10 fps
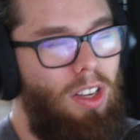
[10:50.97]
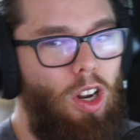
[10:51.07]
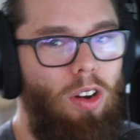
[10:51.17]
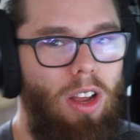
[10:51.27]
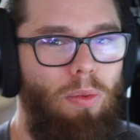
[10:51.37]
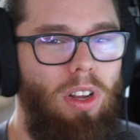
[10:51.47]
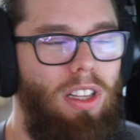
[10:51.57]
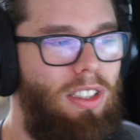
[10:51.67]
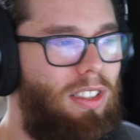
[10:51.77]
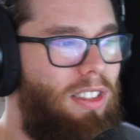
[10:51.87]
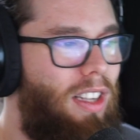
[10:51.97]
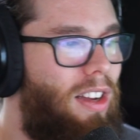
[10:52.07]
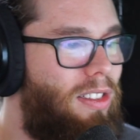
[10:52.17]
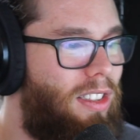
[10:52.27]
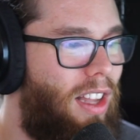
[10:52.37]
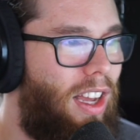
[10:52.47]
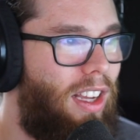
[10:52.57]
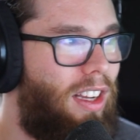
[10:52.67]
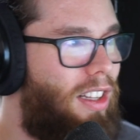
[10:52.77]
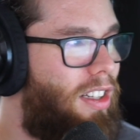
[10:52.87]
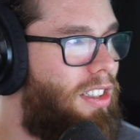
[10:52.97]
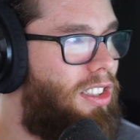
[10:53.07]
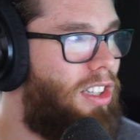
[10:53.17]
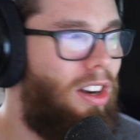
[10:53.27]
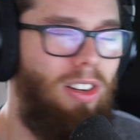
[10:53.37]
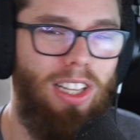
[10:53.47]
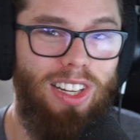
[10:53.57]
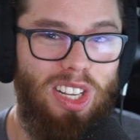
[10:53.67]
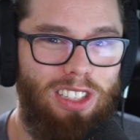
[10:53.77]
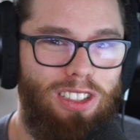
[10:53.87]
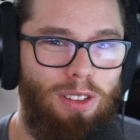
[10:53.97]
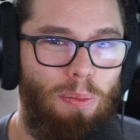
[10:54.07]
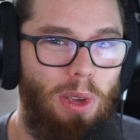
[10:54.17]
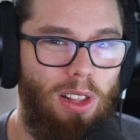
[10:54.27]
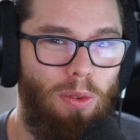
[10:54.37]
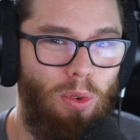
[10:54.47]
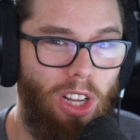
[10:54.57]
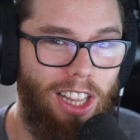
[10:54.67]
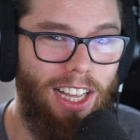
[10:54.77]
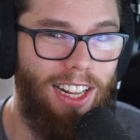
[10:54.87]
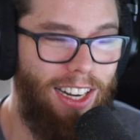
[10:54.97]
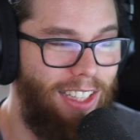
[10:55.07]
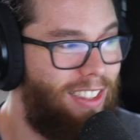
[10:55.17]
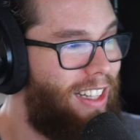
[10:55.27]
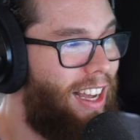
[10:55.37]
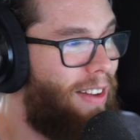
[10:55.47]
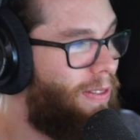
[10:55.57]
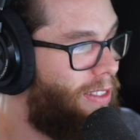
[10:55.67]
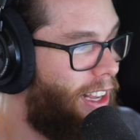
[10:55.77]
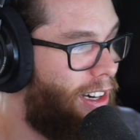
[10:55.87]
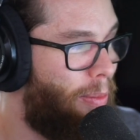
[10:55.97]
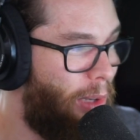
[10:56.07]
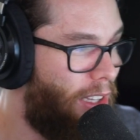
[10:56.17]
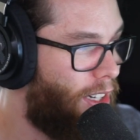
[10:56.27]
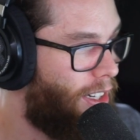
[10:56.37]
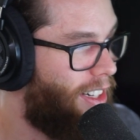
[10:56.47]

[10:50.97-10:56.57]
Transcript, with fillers: know, it really sounds like Jodi needs to be the one that needs to have therapy here.